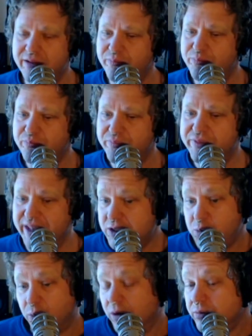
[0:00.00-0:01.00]
this
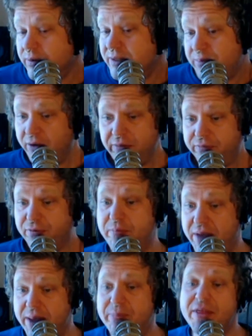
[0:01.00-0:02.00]
world was built for people
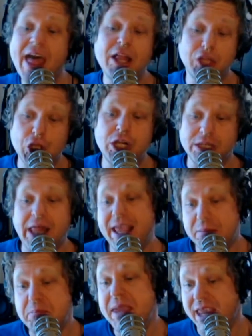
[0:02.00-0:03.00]
that look like
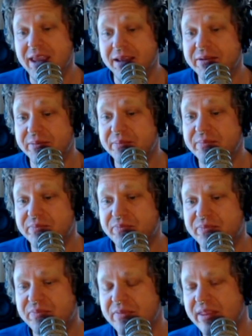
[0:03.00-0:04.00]
me.
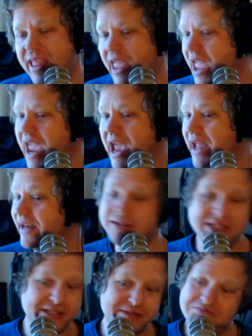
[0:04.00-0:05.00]
And
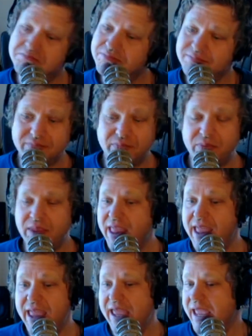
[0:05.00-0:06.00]

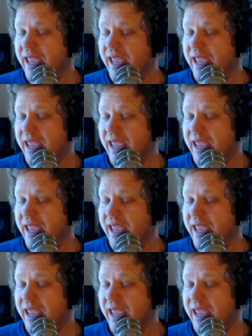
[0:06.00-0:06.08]
it